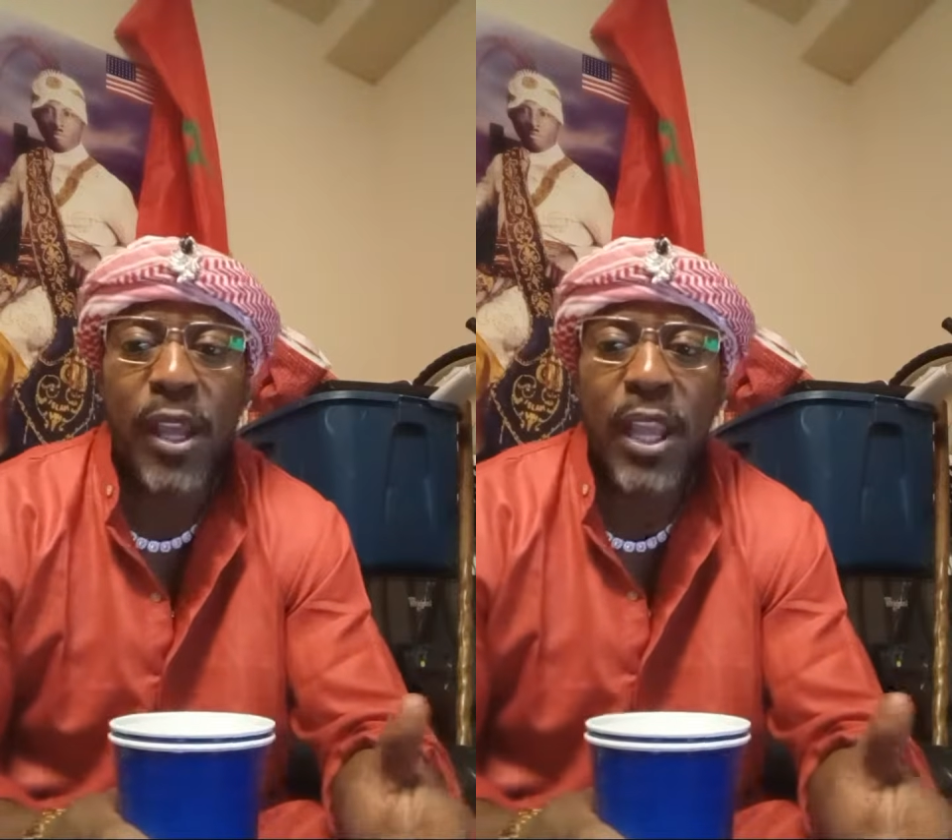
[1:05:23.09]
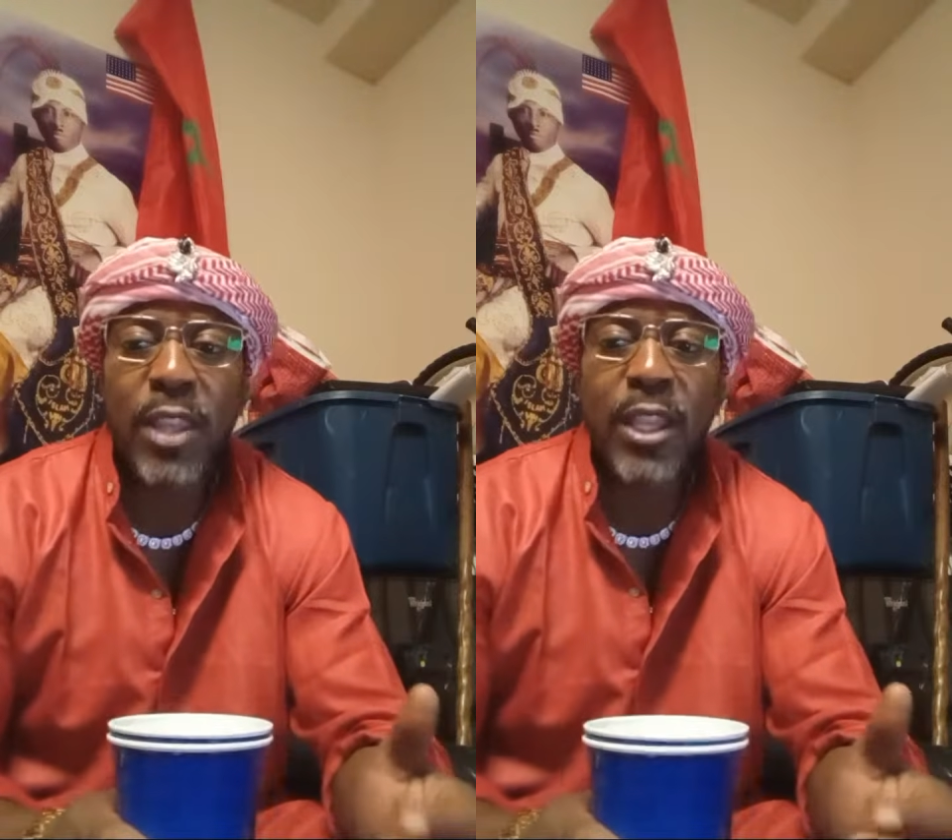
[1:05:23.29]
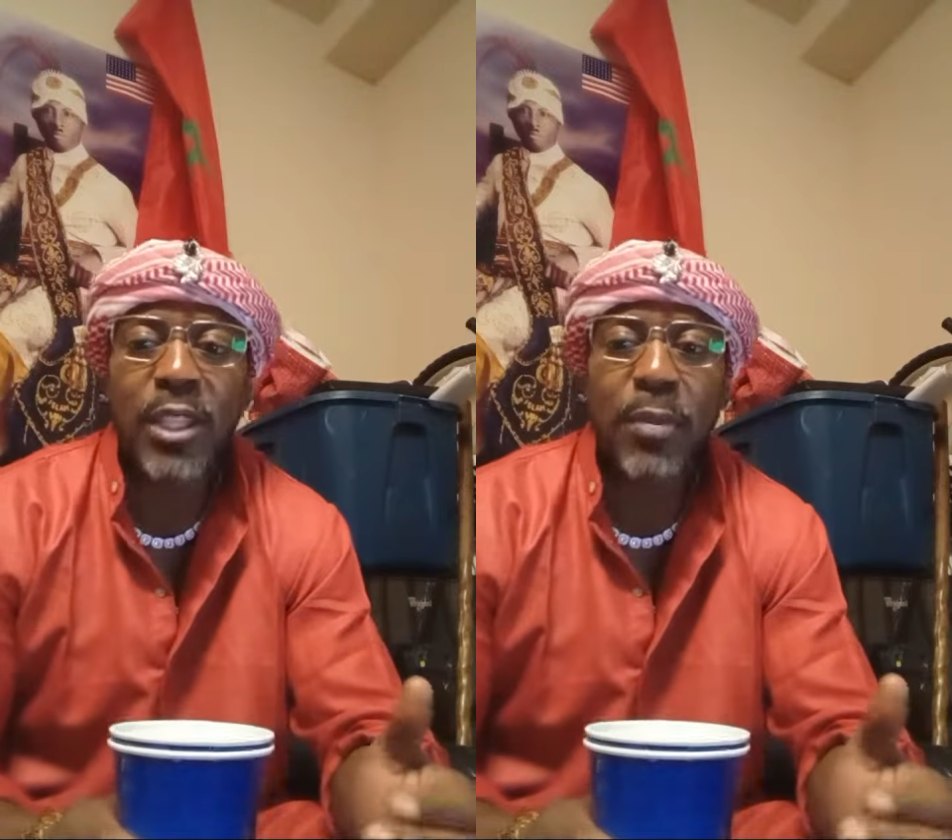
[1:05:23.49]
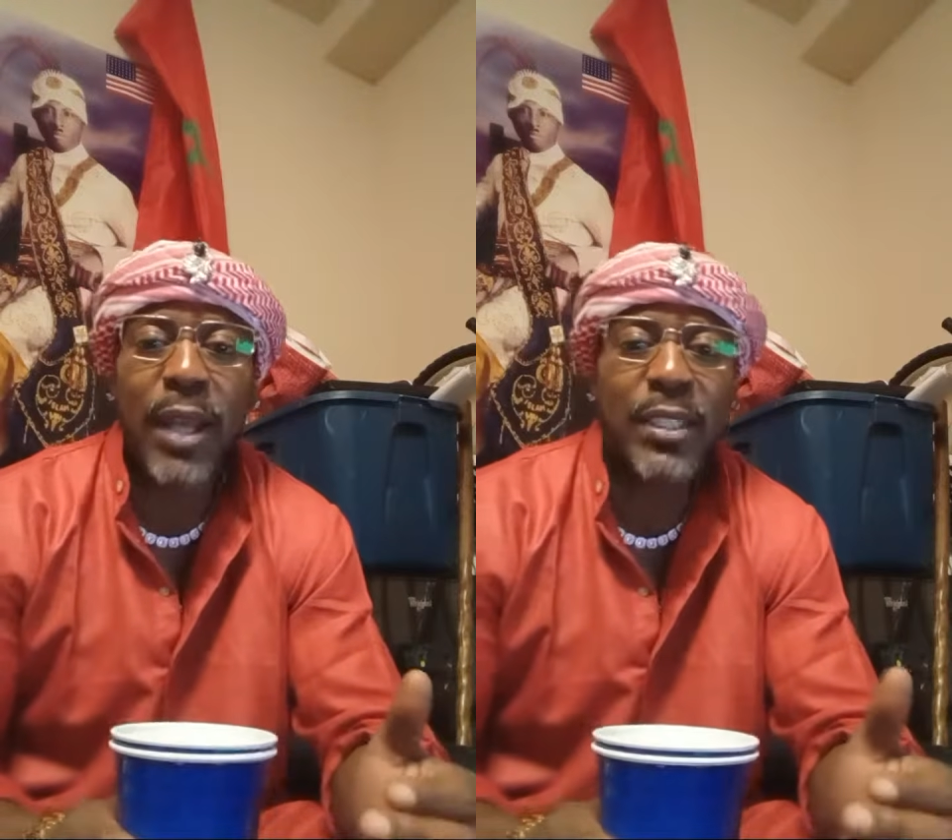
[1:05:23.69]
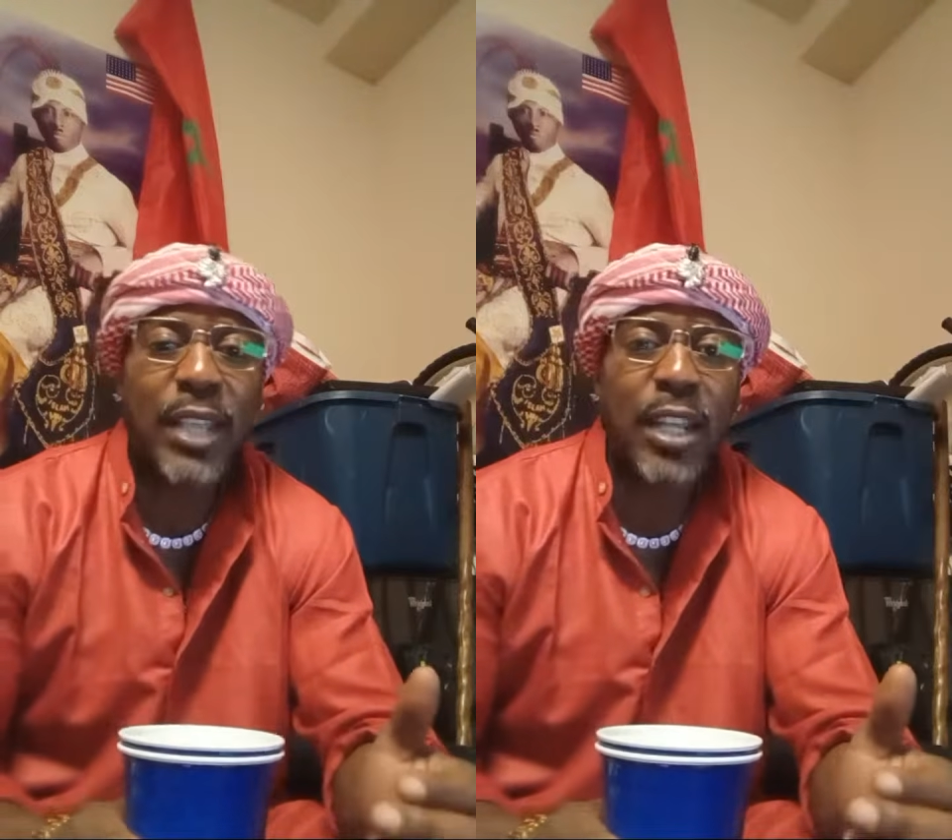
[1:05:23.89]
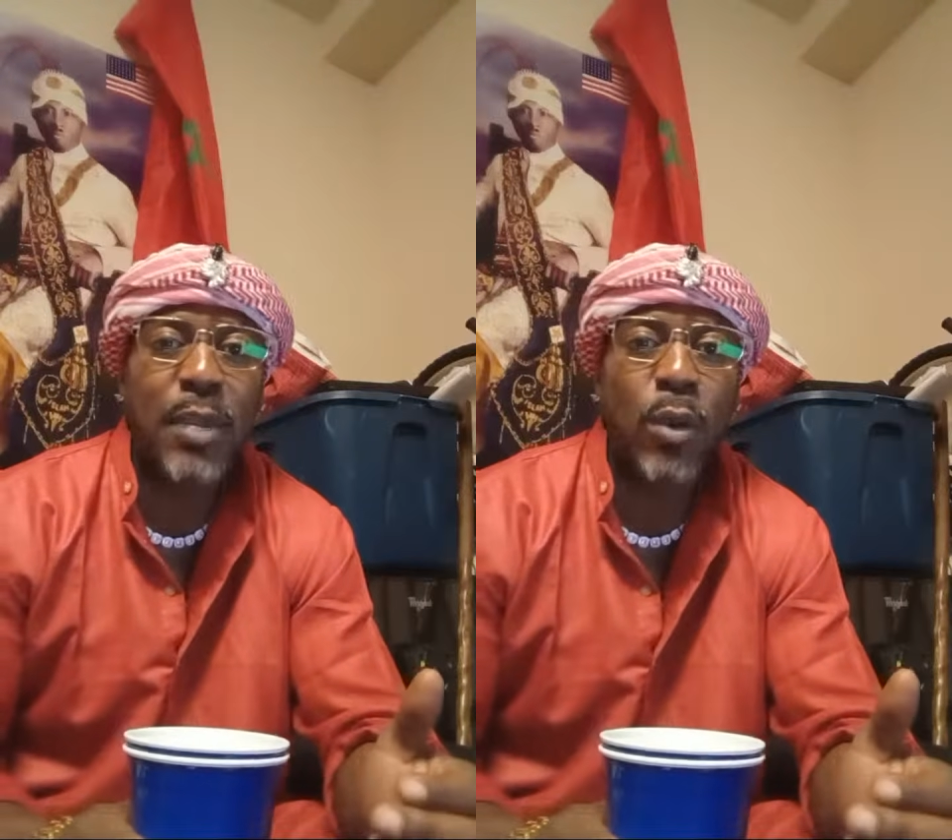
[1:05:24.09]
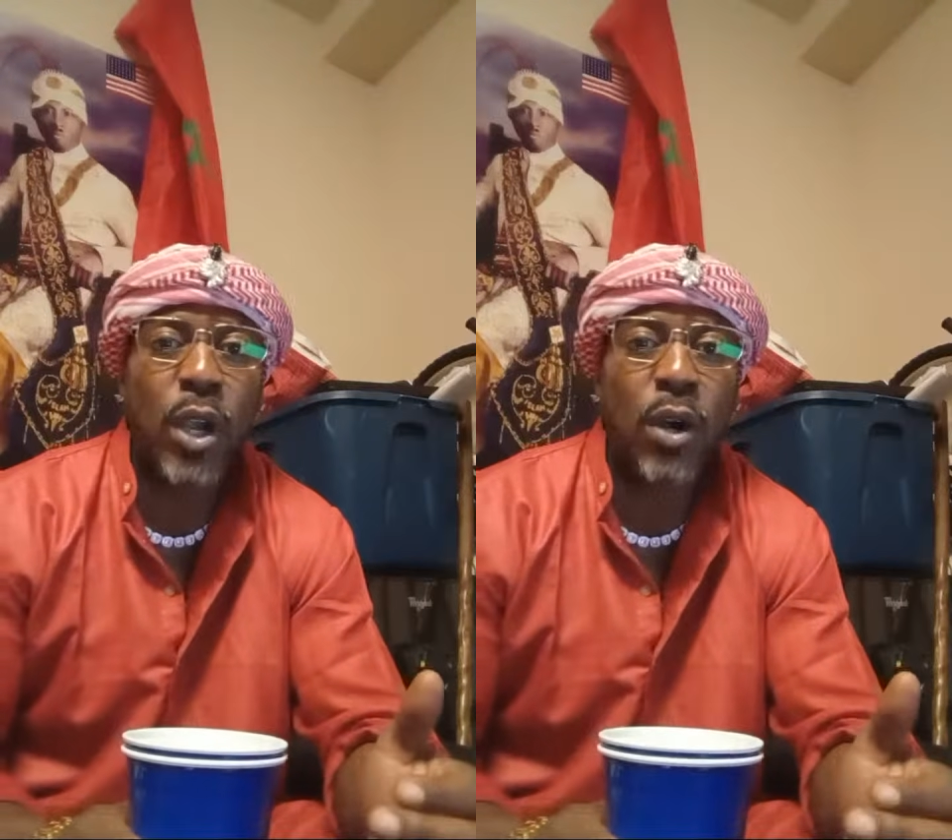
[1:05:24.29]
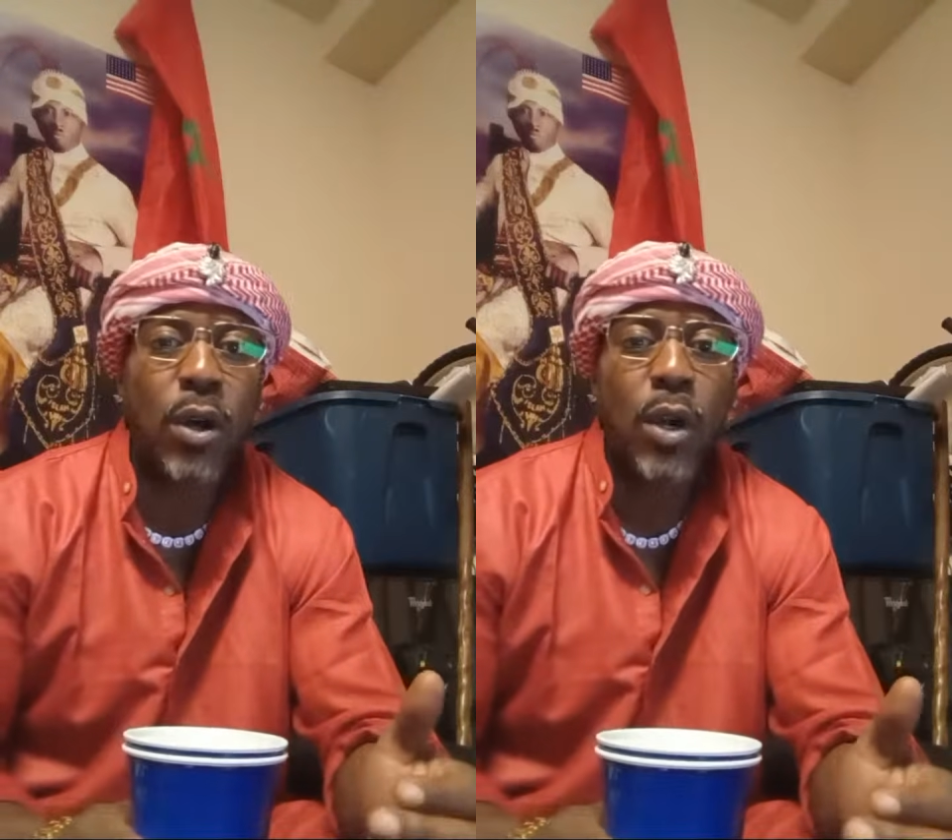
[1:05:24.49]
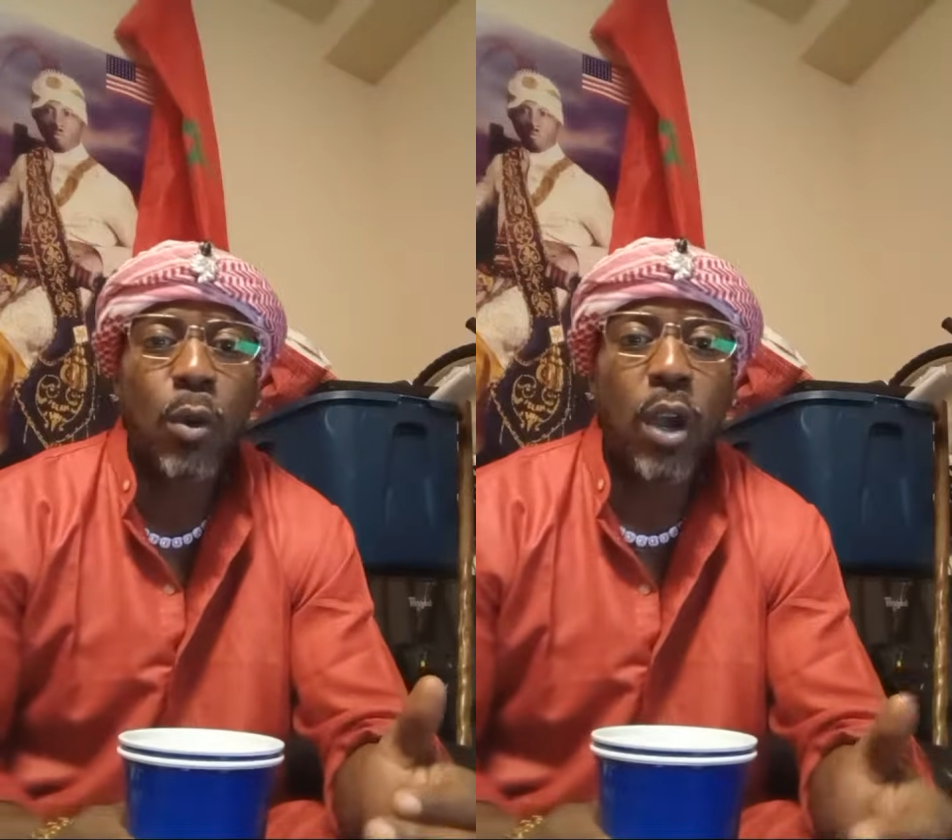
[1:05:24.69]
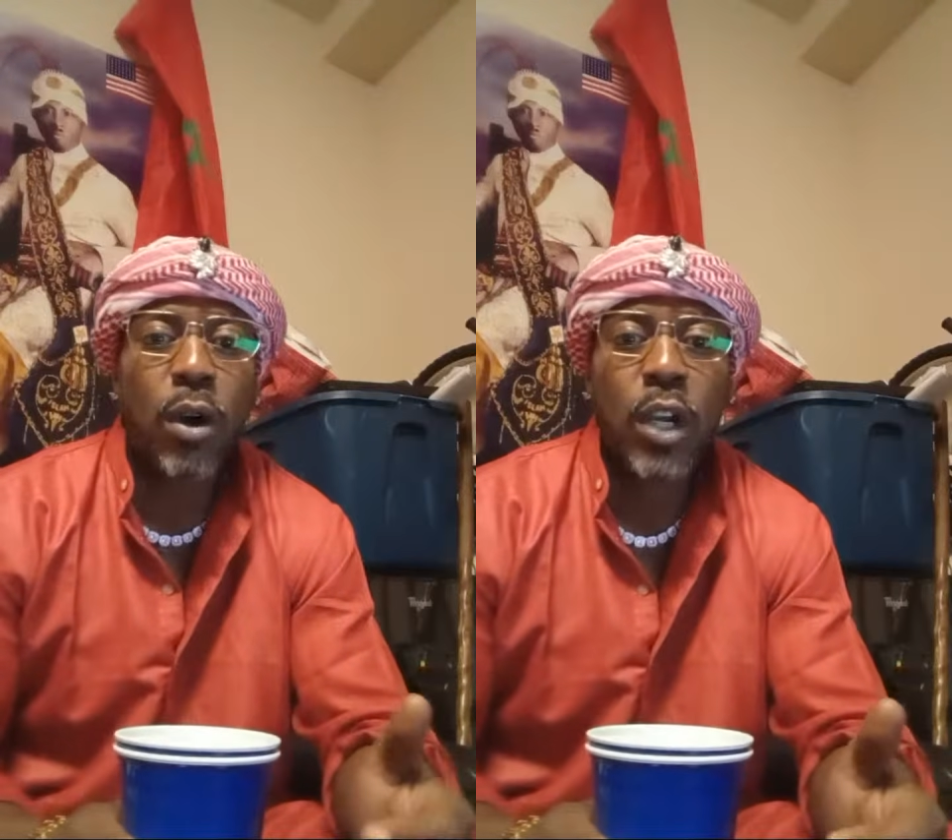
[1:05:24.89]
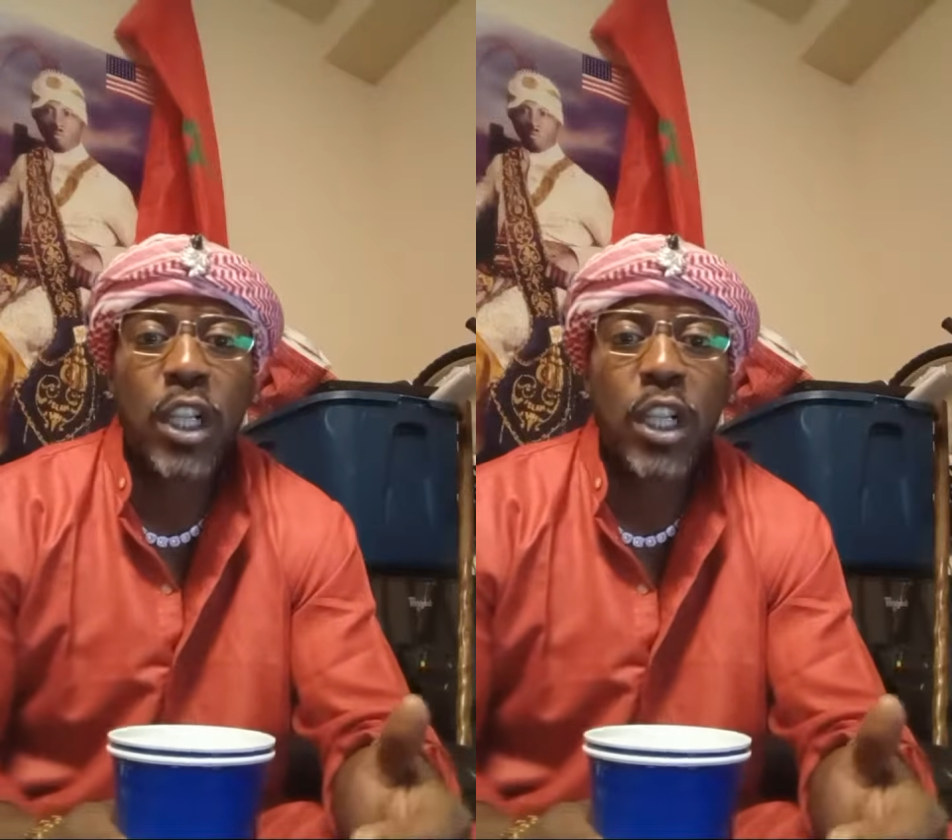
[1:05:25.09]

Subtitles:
and then somebody say to me, well,